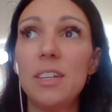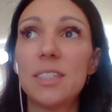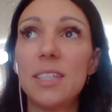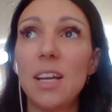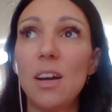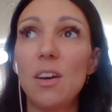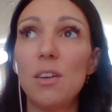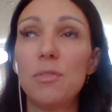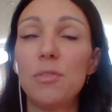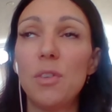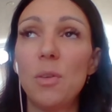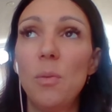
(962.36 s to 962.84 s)

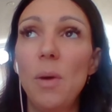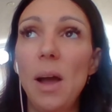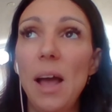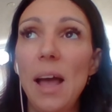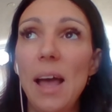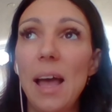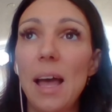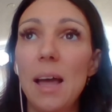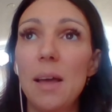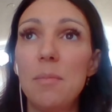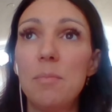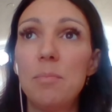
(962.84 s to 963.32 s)
self
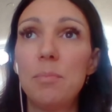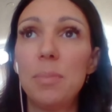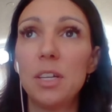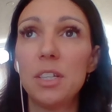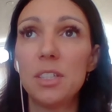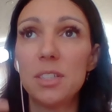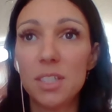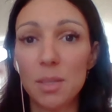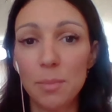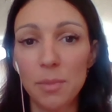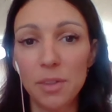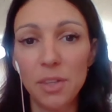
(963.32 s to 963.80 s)
aware,
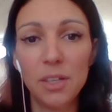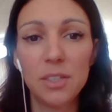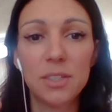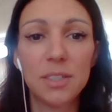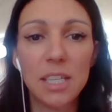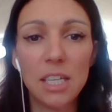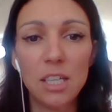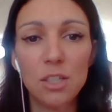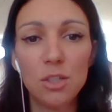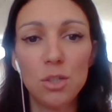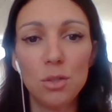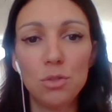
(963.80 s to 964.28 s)
but some of those
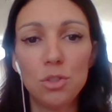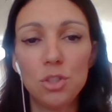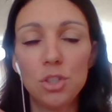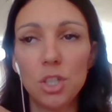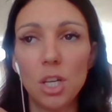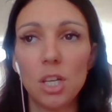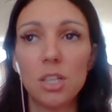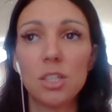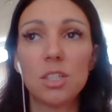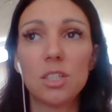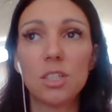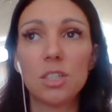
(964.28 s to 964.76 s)
things you
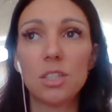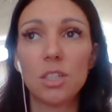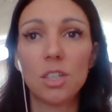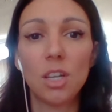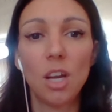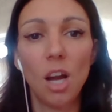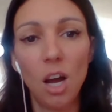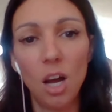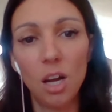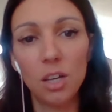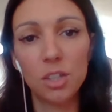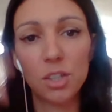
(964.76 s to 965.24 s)
just
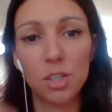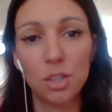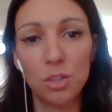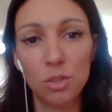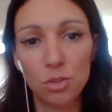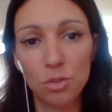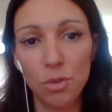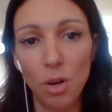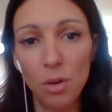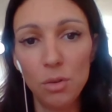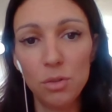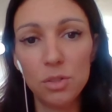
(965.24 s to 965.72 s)
can't
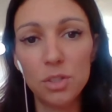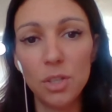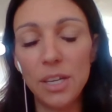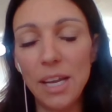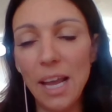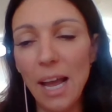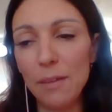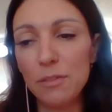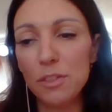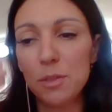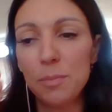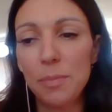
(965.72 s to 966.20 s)
control. So you
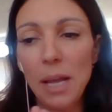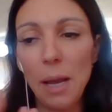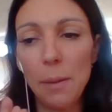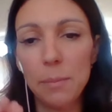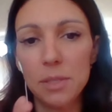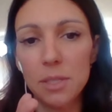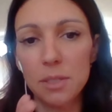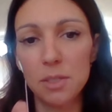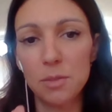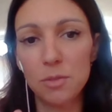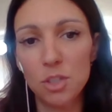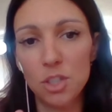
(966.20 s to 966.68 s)
have to be mm. able
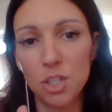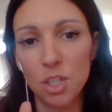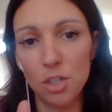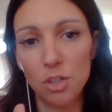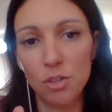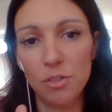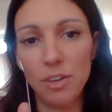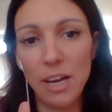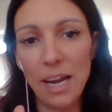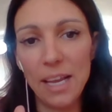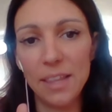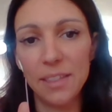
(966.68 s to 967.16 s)
to, to
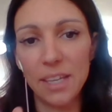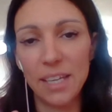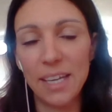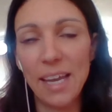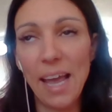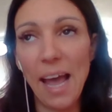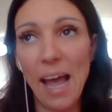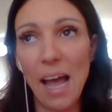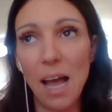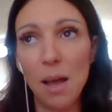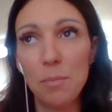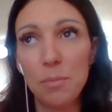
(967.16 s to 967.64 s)
create the
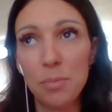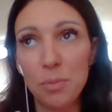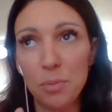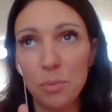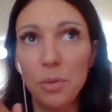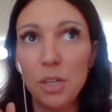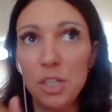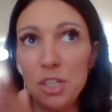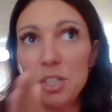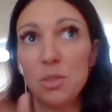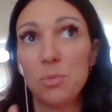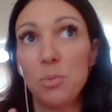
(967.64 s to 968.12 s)
gap,
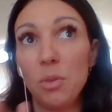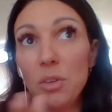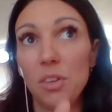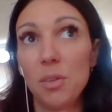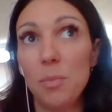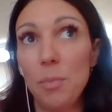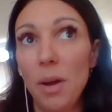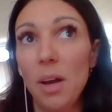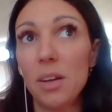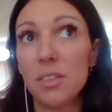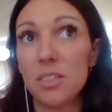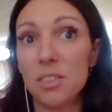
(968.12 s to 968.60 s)
which is one of
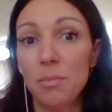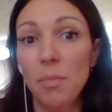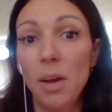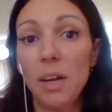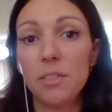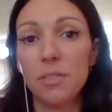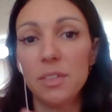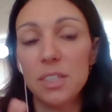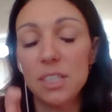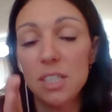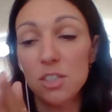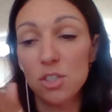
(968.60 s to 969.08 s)
the parts of
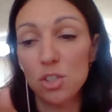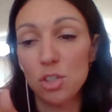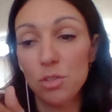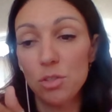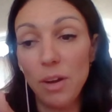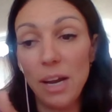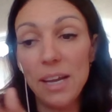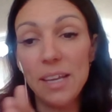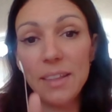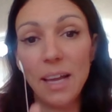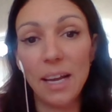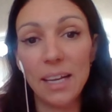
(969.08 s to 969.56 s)
mindfulness, is
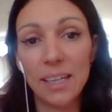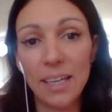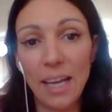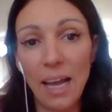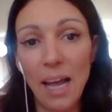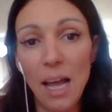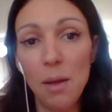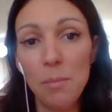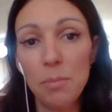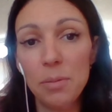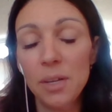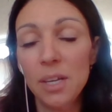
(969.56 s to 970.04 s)
create that
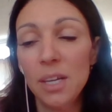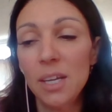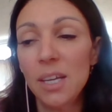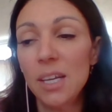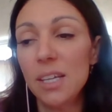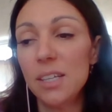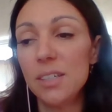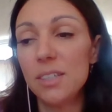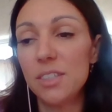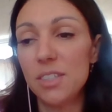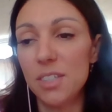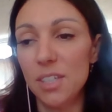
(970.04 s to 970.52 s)
gap
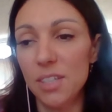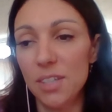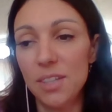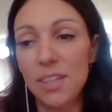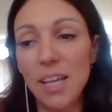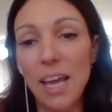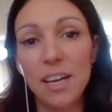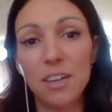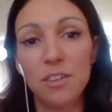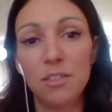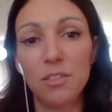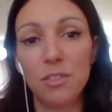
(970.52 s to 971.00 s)
to
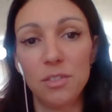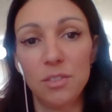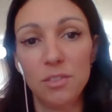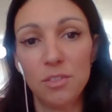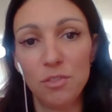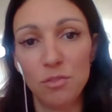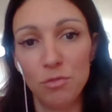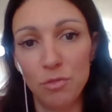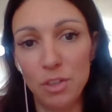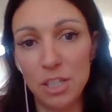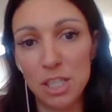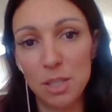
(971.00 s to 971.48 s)
then
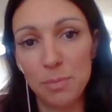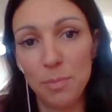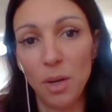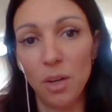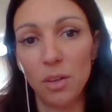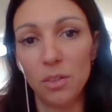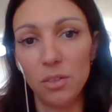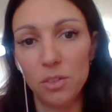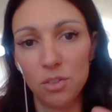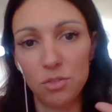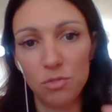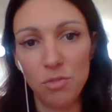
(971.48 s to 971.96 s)

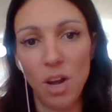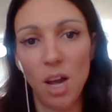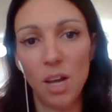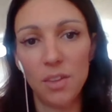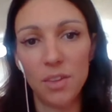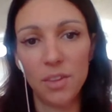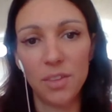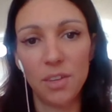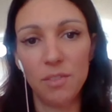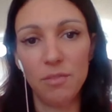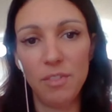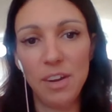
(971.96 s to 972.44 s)
respond
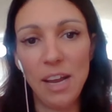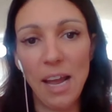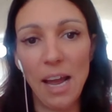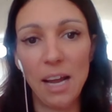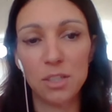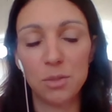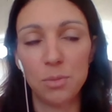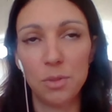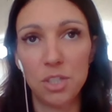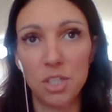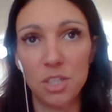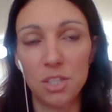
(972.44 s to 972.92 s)
rather than
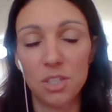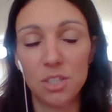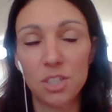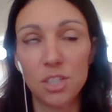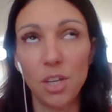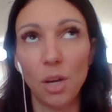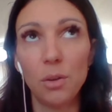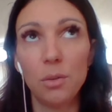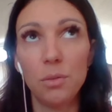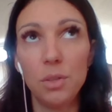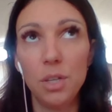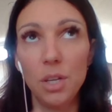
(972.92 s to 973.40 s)
react, which is
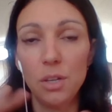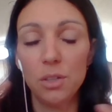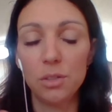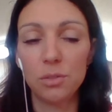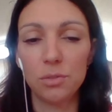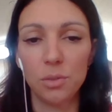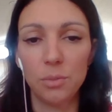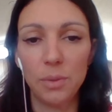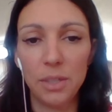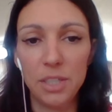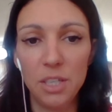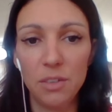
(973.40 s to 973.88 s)
so
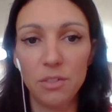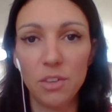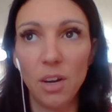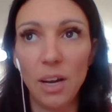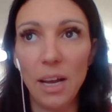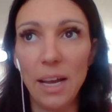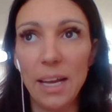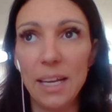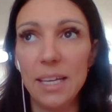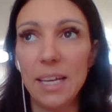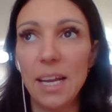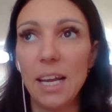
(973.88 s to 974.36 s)
useful when you've
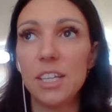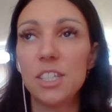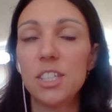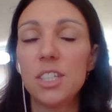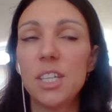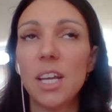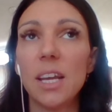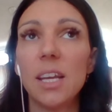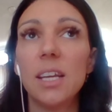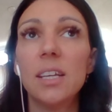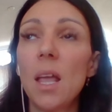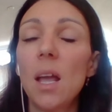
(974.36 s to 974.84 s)
got
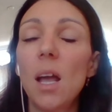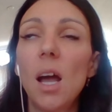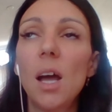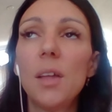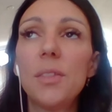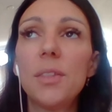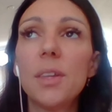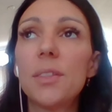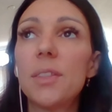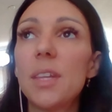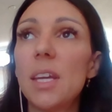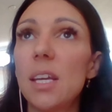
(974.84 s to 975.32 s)
ADHD.
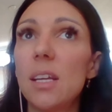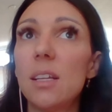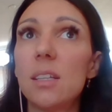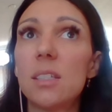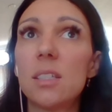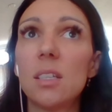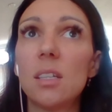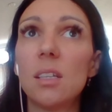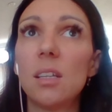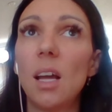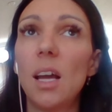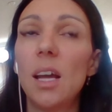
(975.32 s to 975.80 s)
Other
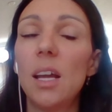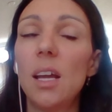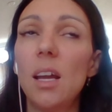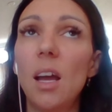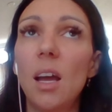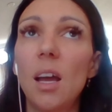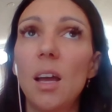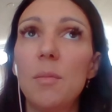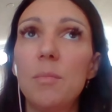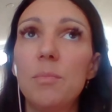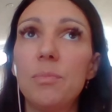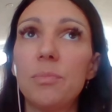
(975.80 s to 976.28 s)
things like
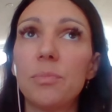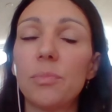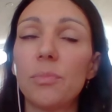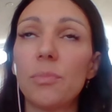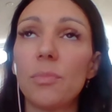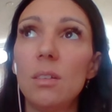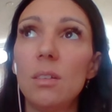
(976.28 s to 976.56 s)
um,